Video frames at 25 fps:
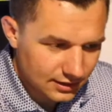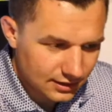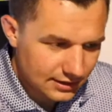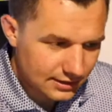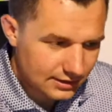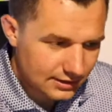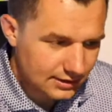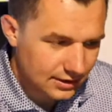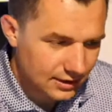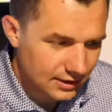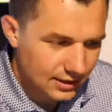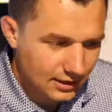
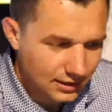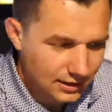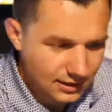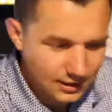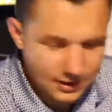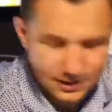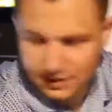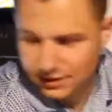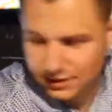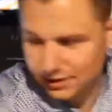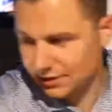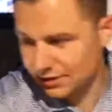then
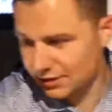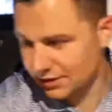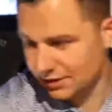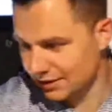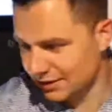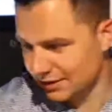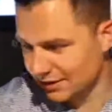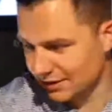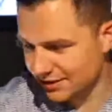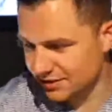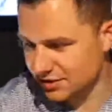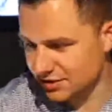
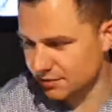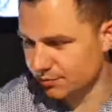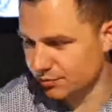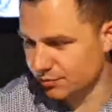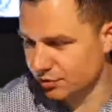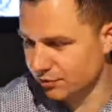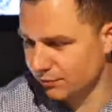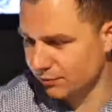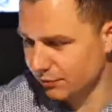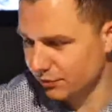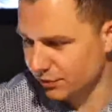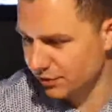that's
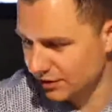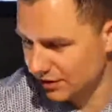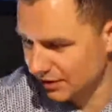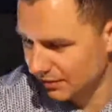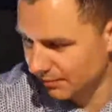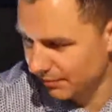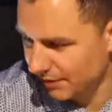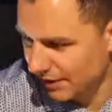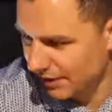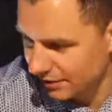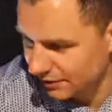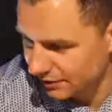the beautiful
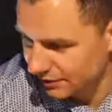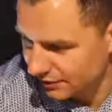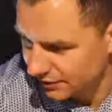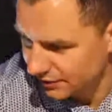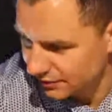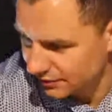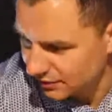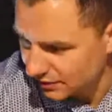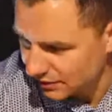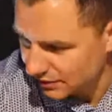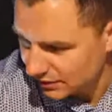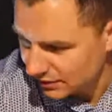thing
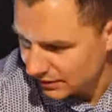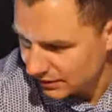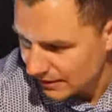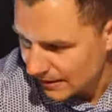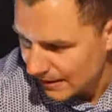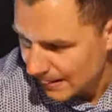about it.